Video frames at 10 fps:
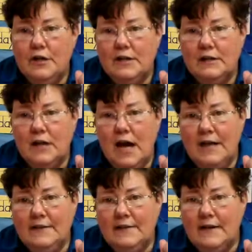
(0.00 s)
need
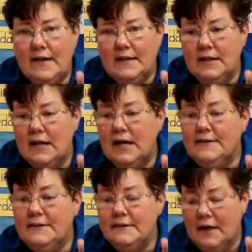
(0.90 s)
lots and
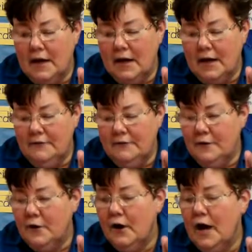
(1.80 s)
lots of
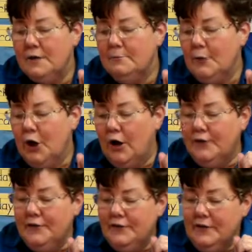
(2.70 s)
cotton
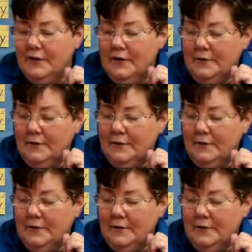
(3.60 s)
balls,